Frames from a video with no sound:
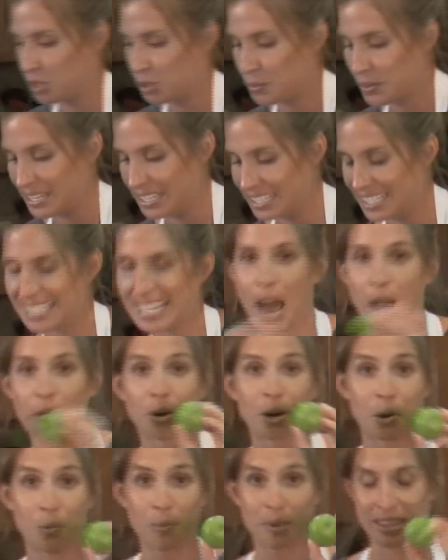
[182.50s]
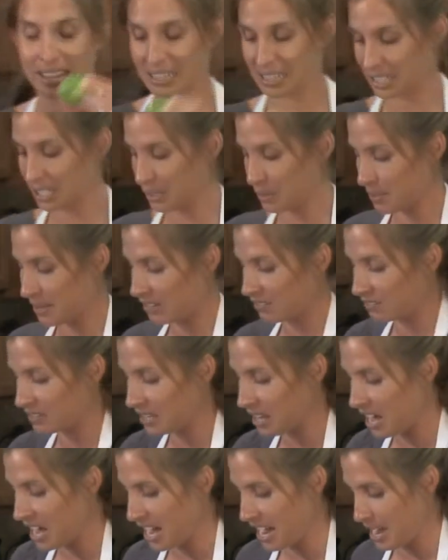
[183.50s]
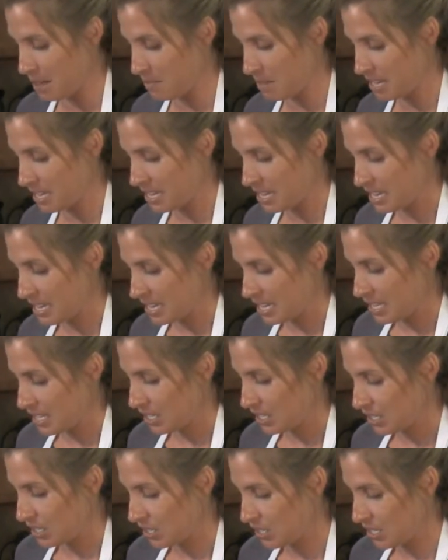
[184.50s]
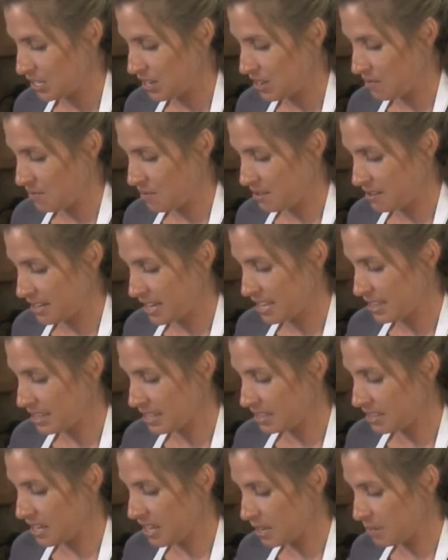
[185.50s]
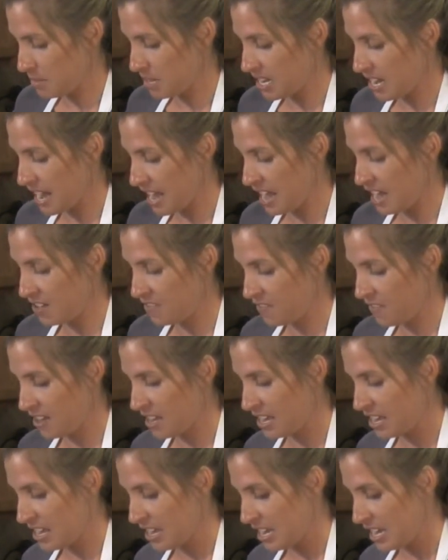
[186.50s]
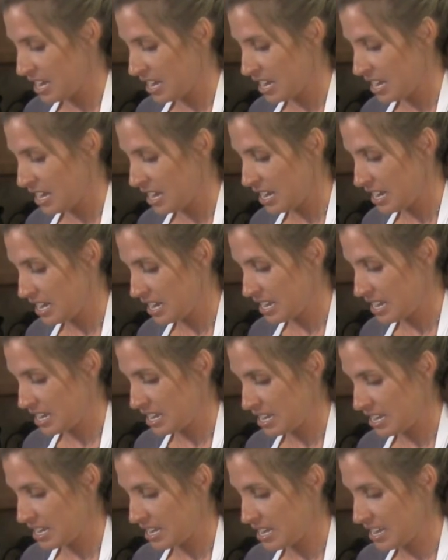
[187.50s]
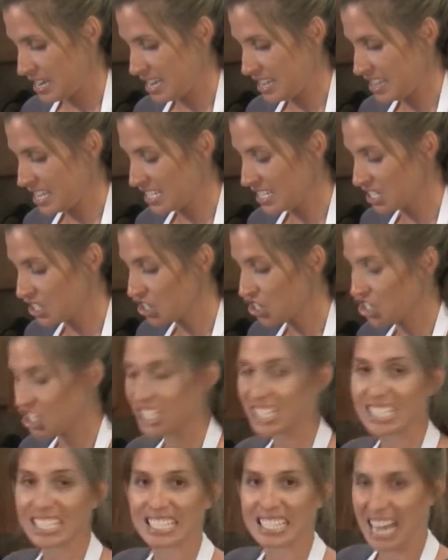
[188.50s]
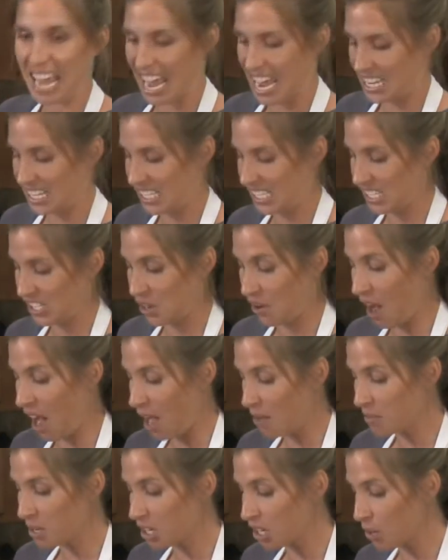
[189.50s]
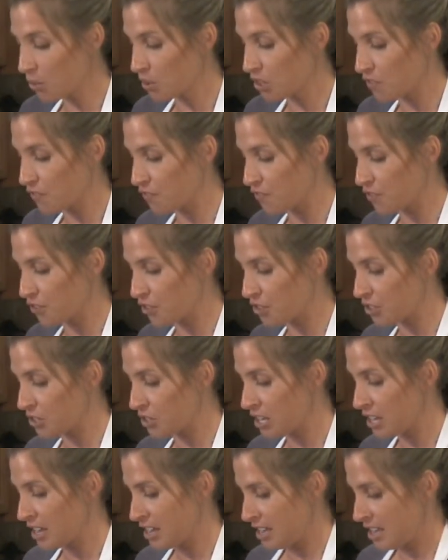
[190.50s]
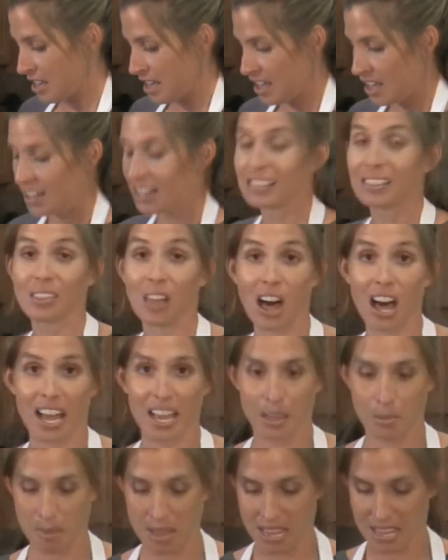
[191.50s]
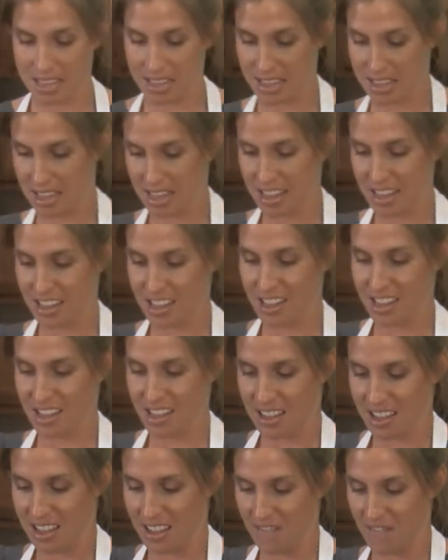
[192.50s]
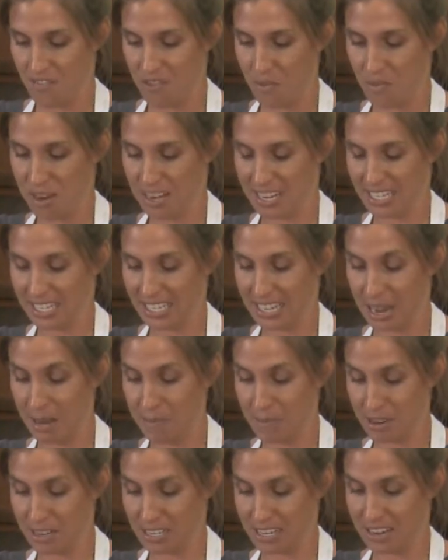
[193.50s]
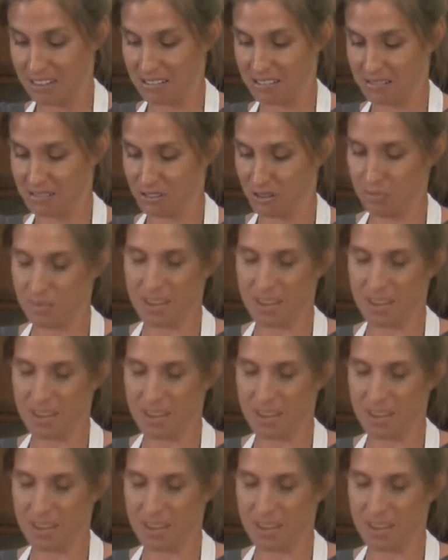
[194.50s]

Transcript: sweet and sour with a little bit of lime. So I'll cut the lime in half. And this is just to taste. So I'm gonna go with the full lime. If you wanna taper it down a little